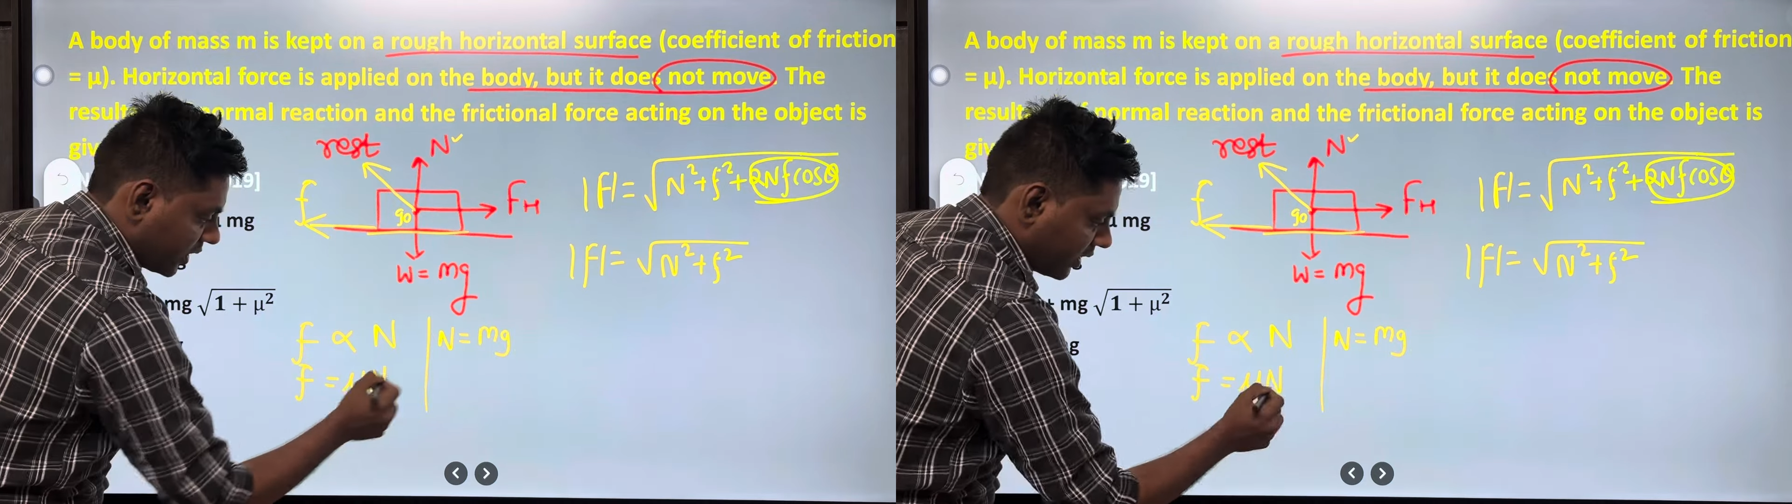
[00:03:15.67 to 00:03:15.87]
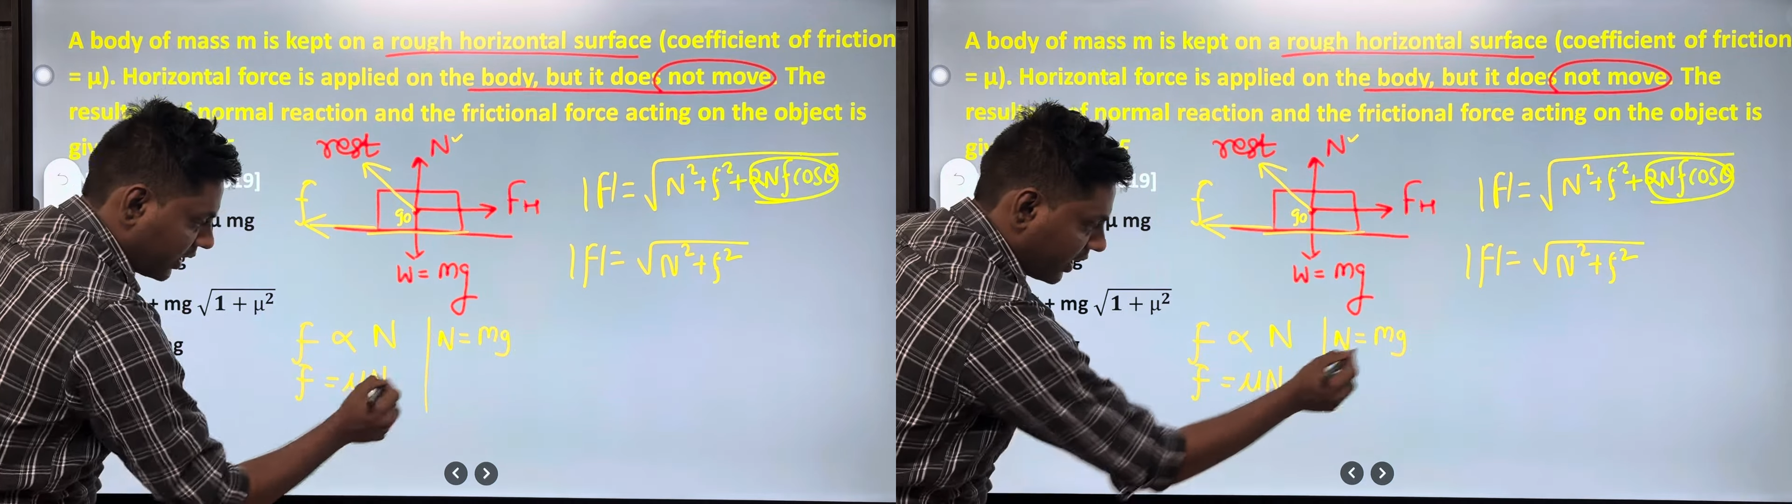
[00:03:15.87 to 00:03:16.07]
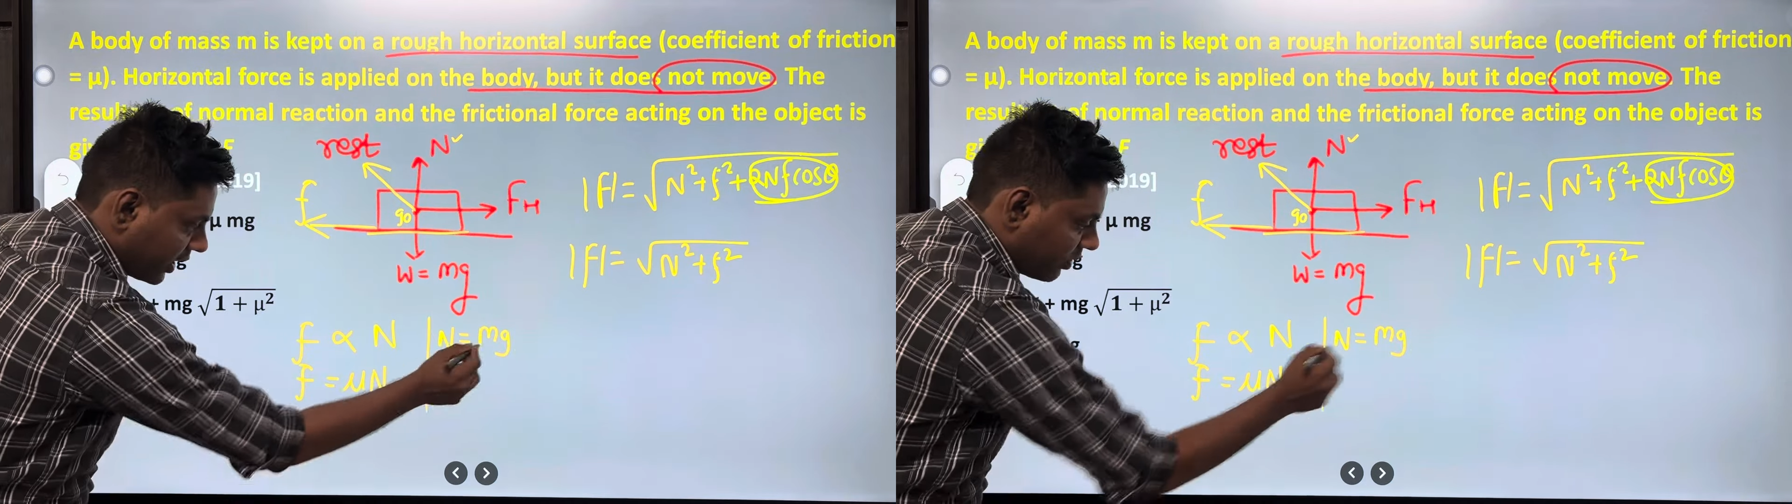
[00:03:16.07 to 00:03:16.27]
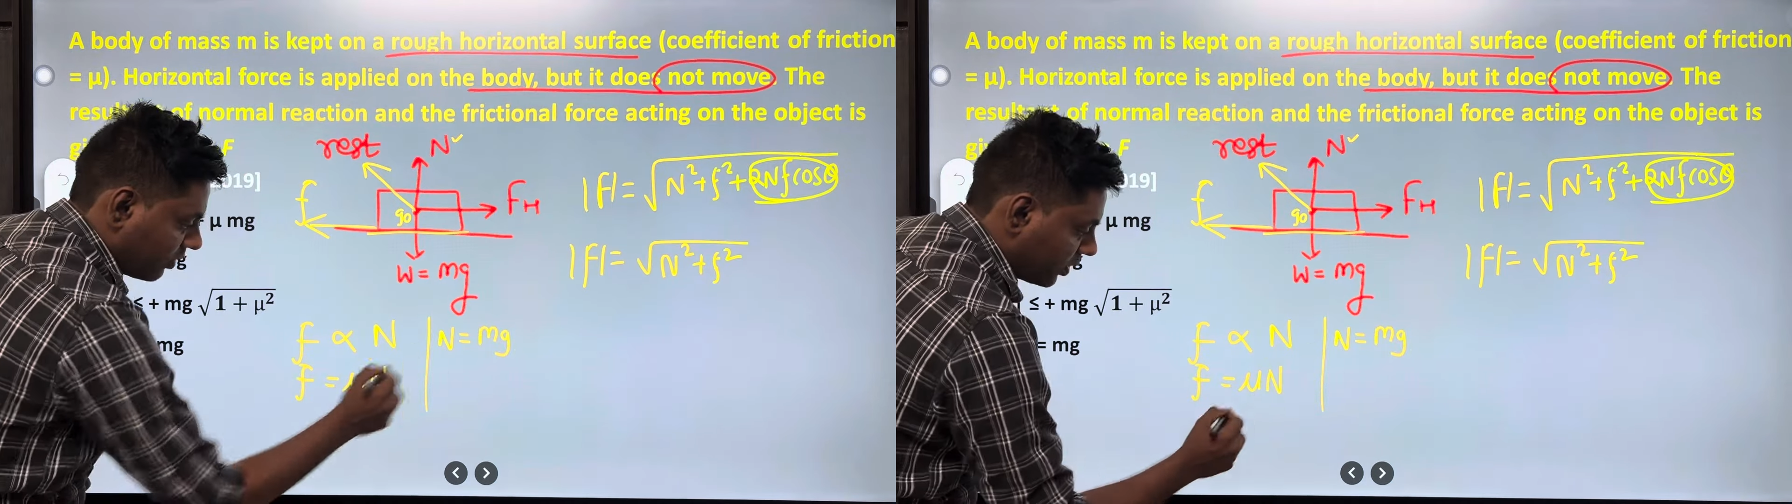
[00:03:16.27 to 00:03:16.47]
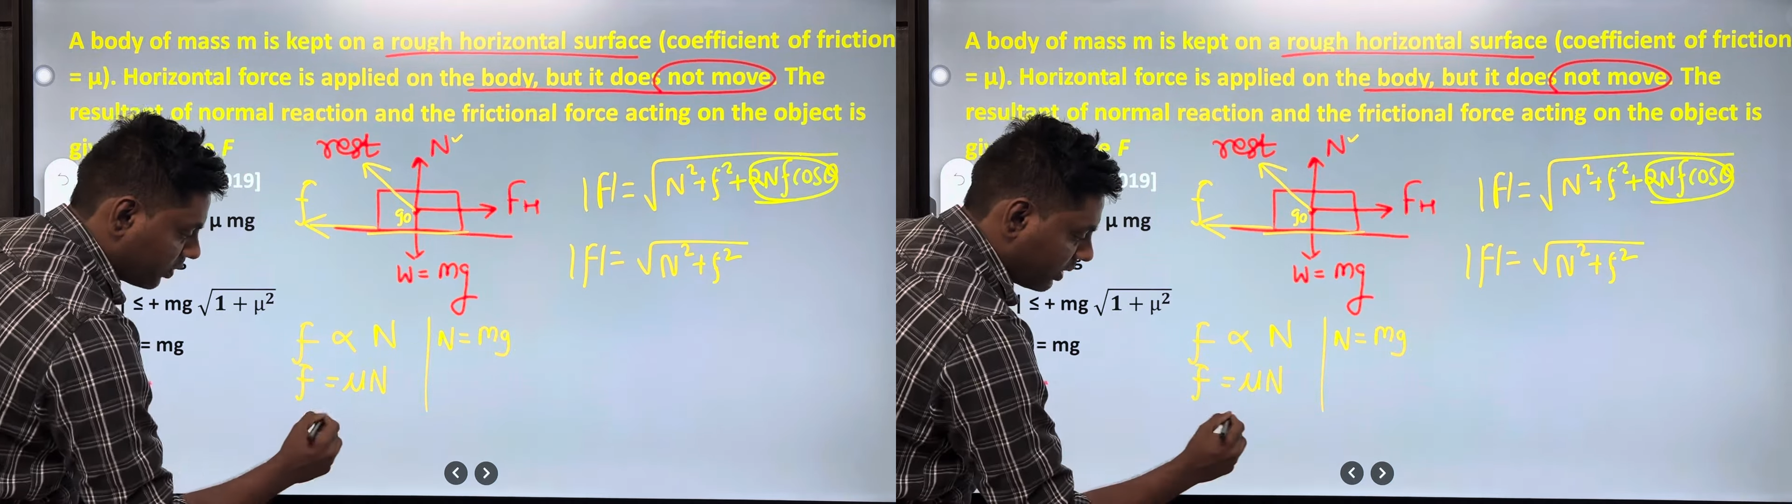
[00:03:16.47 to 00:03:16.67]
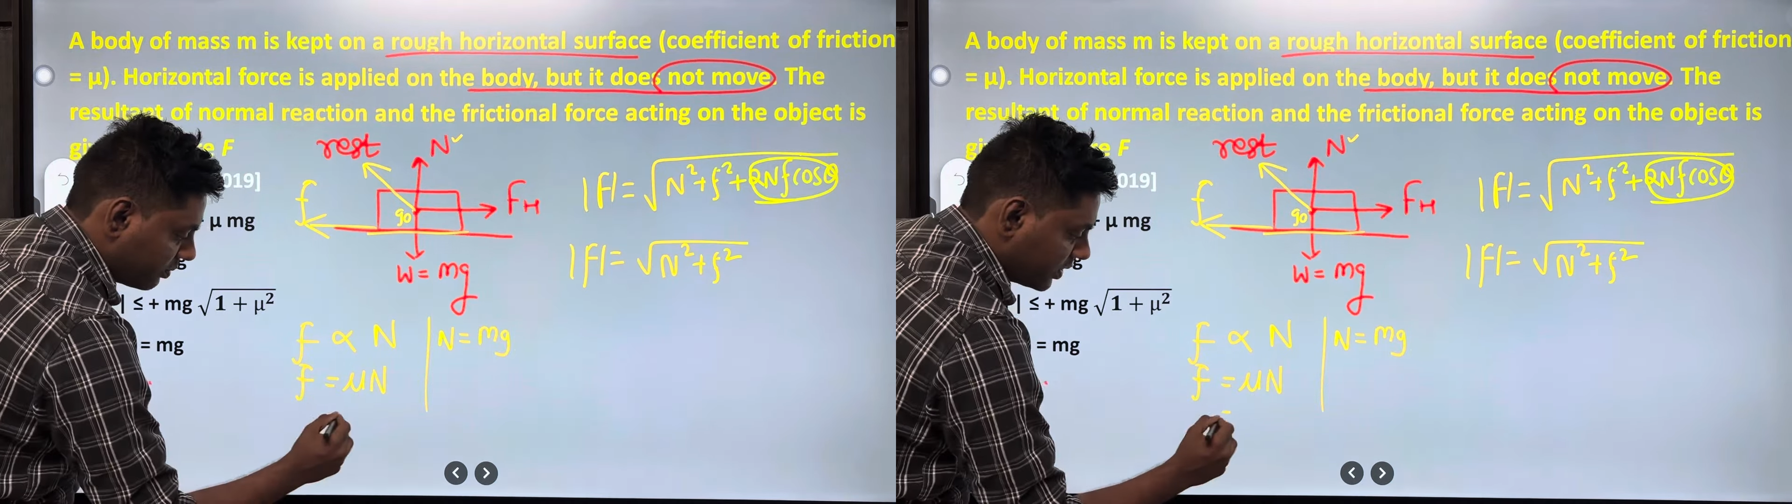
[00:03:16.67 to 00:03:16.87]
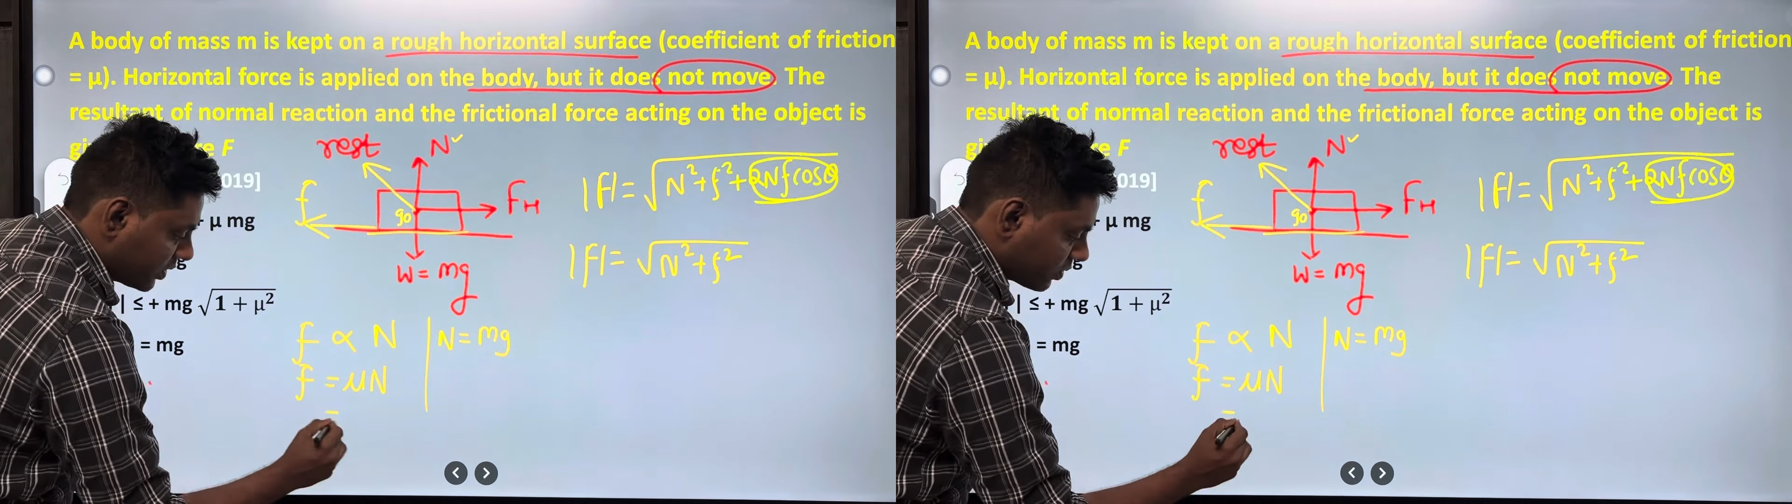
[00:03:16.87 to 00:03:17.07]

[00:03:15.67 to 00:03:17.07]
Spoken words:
here n equal to mg,